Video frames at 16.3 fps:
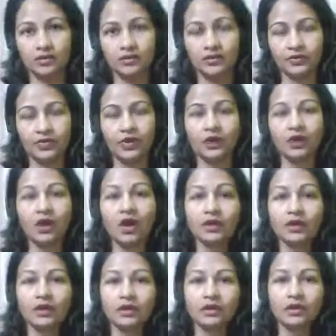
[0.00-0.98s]
They are not
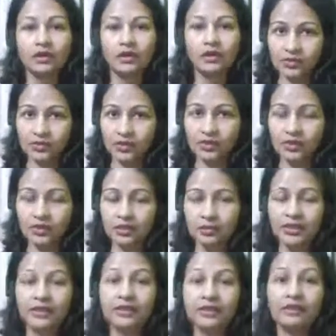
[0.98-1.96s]
universal,
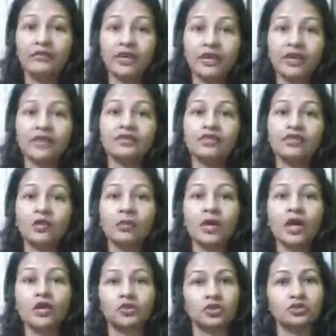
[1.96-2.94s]
but they vary from
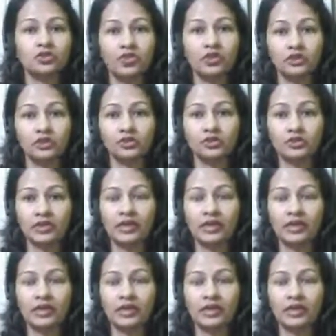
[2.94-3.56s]
culture to culture.